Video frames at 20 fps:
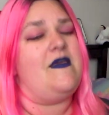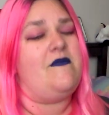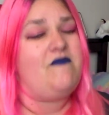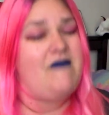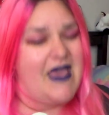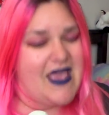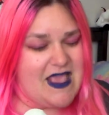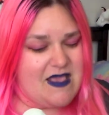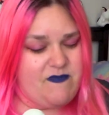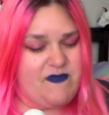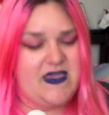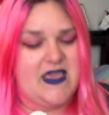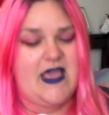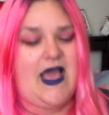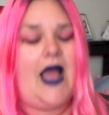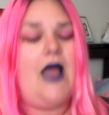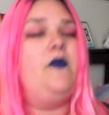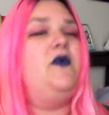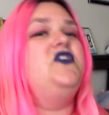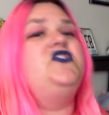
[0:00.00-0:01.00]
may be.
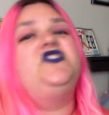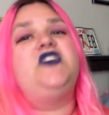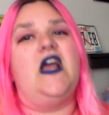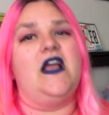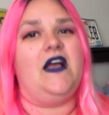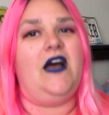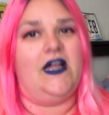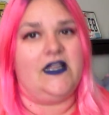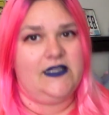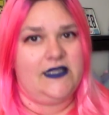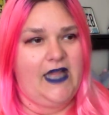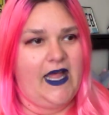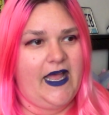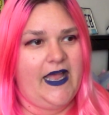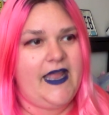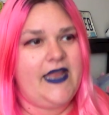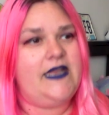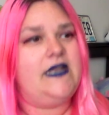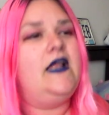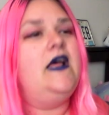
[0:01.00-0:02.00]
I would check
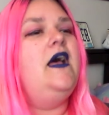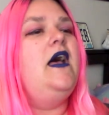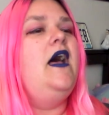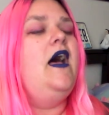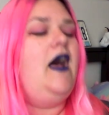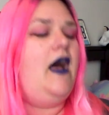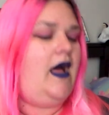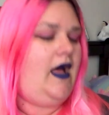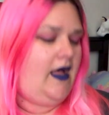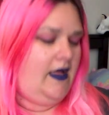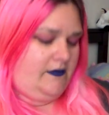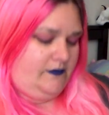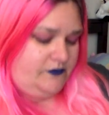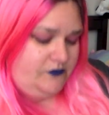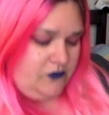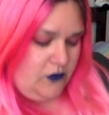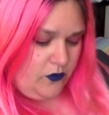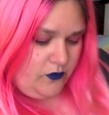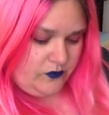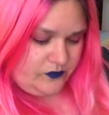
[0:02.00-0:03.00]
online.
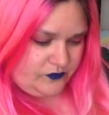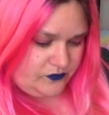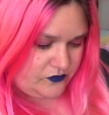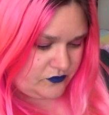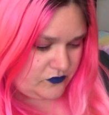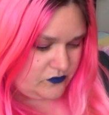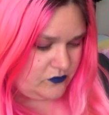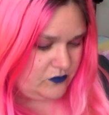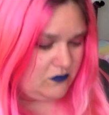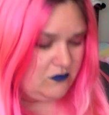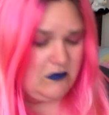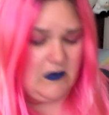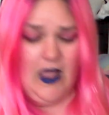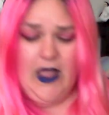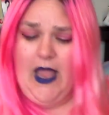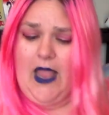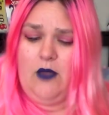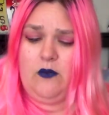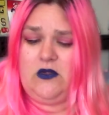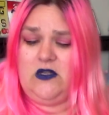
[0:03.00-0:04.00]

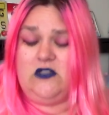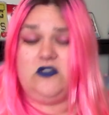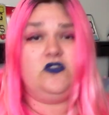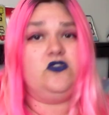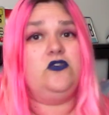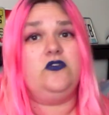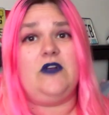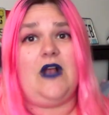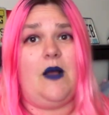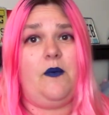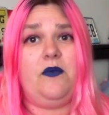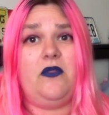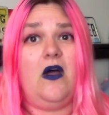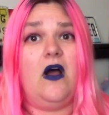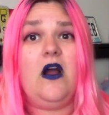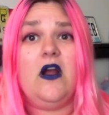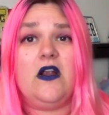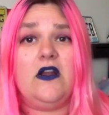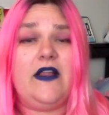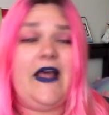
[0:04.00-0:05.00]
I will drop the
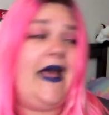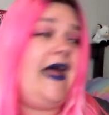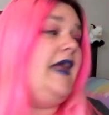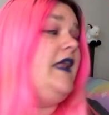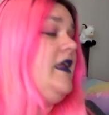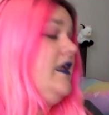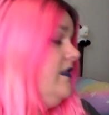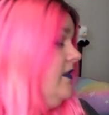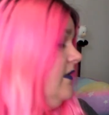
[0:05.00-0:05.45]
hard hat in